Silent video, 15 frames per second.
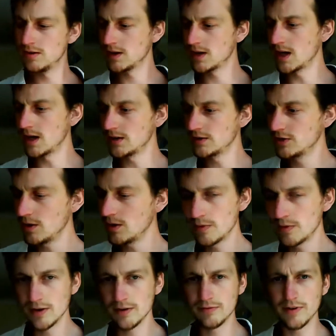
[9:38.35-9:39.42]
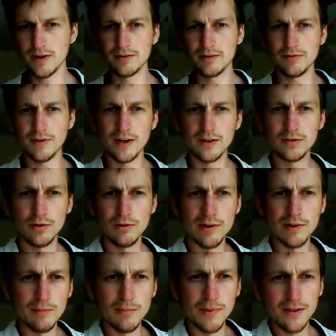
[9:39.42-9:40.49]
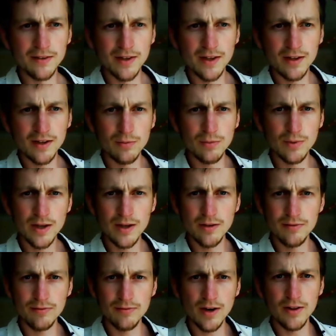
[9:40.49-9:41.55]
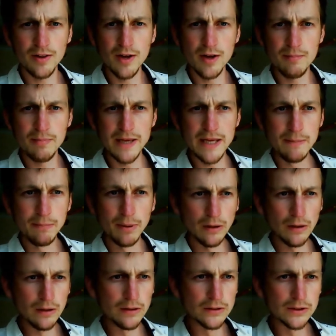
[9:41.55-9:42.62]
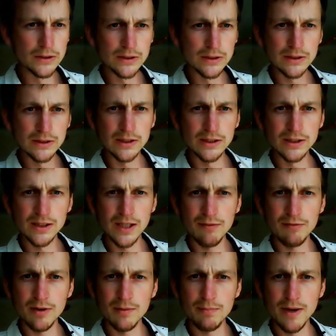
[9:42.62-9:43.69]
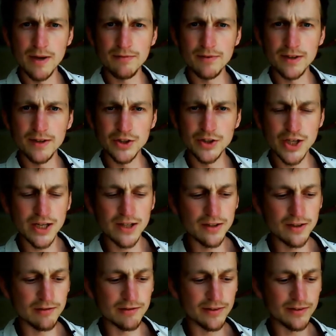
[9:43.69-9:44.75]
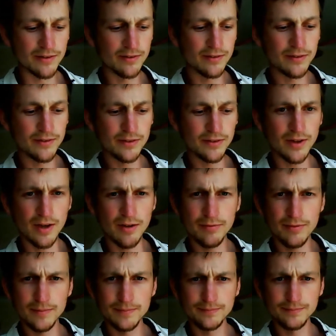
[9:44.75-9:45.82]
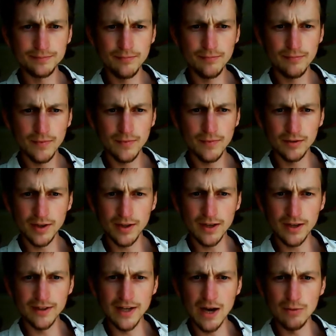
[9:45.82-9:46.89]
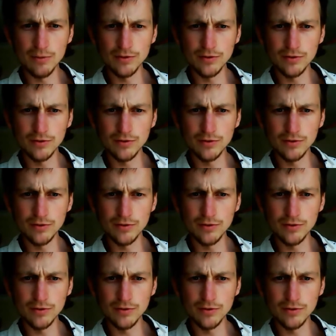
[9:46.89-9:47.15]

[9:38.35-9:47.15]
catch-up, whether face-to-face or in a meeting with other people, and have a bit of an agenda and stuff. Because I guess now we'd